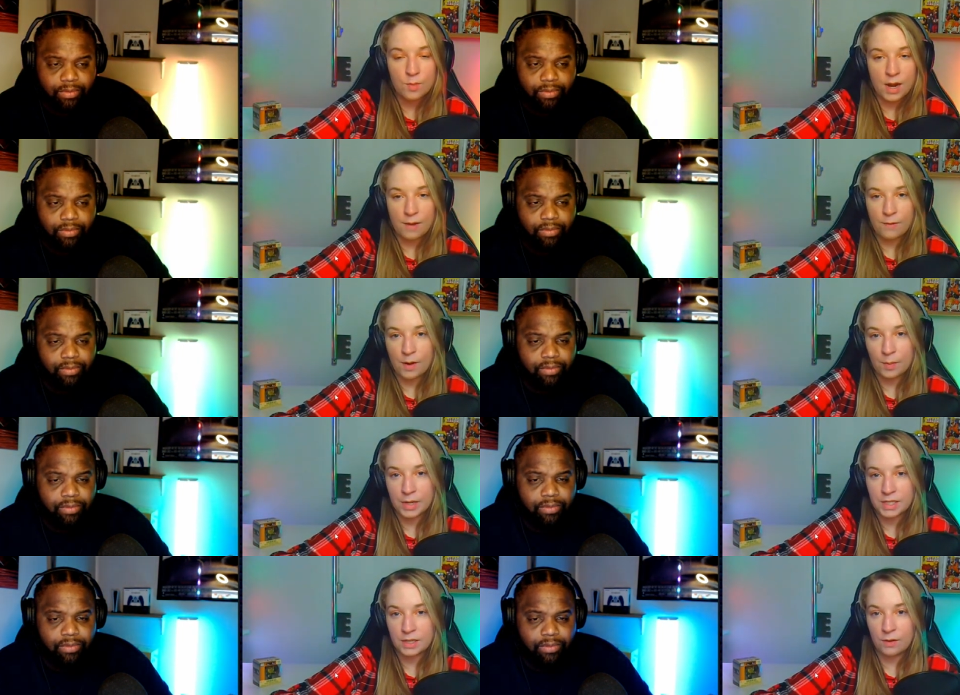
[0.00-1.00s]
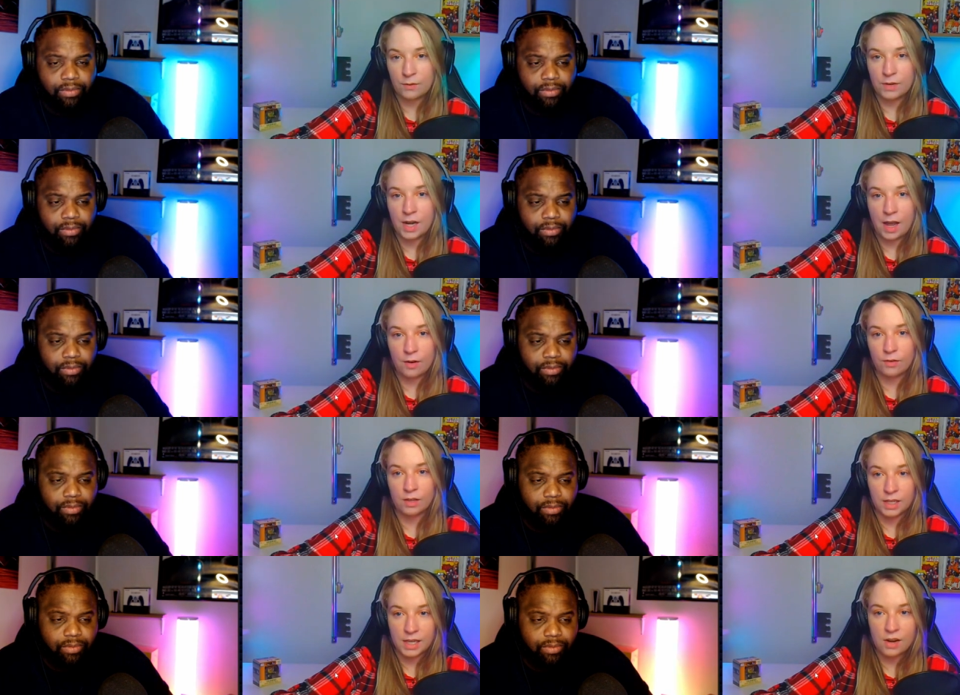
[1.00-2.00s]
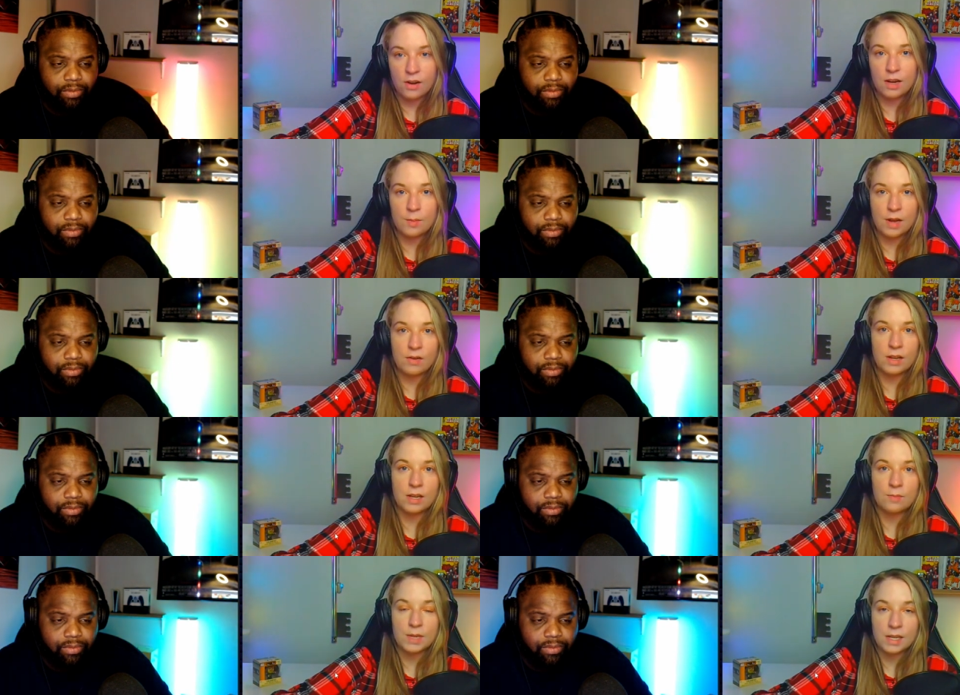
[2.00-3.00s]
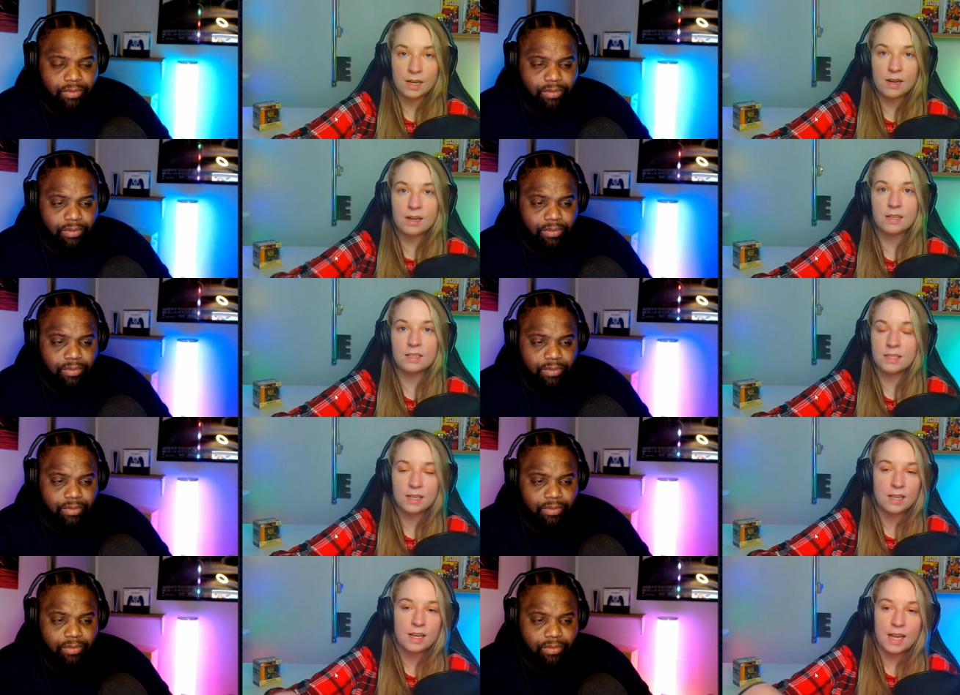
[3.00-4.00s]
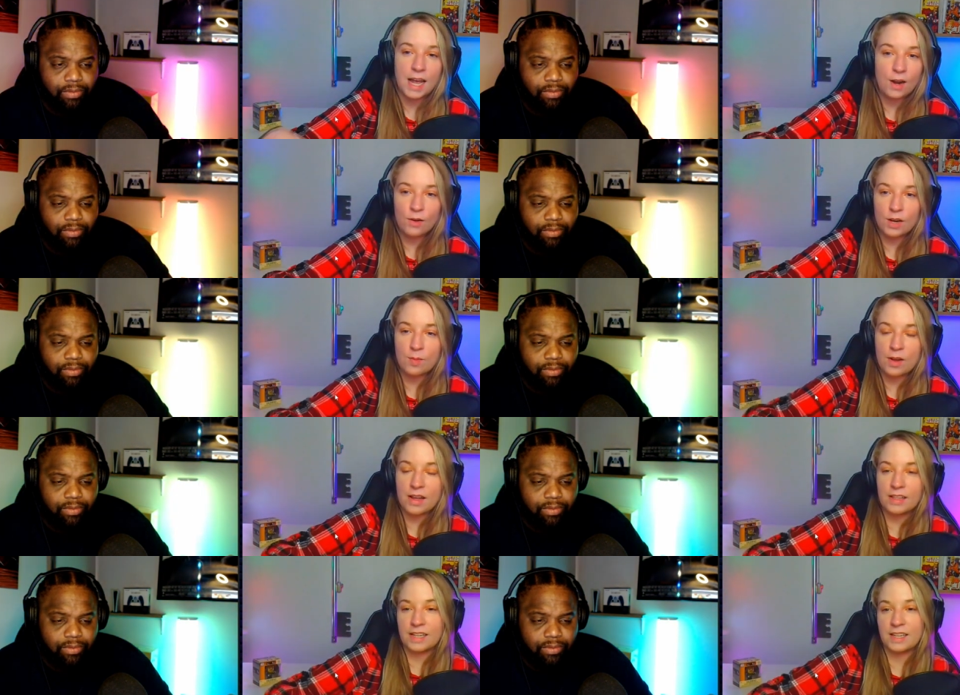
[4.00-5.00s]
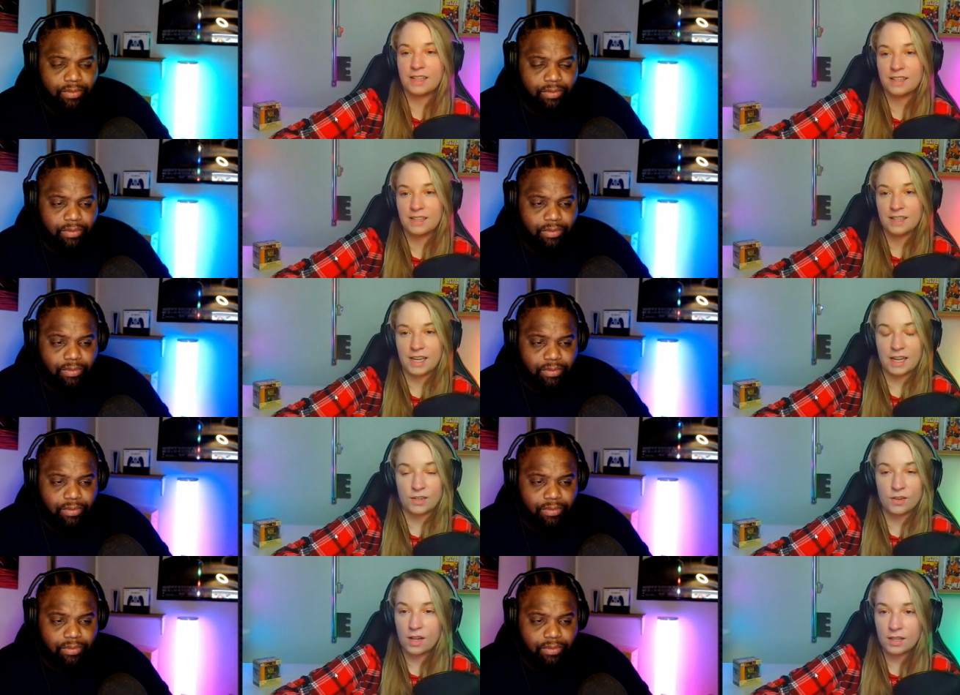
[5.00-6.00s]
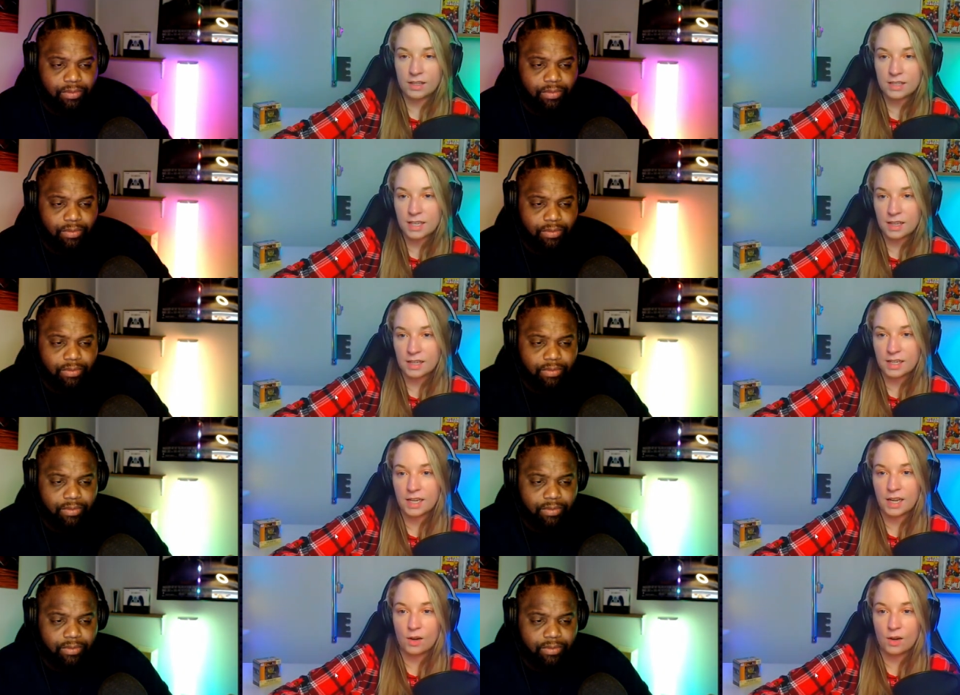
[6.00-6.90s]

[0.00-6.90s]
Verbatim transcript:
Speaker 1: But I found myself not really caring about it because I don't care about Ellie. I do not like this Ellie. I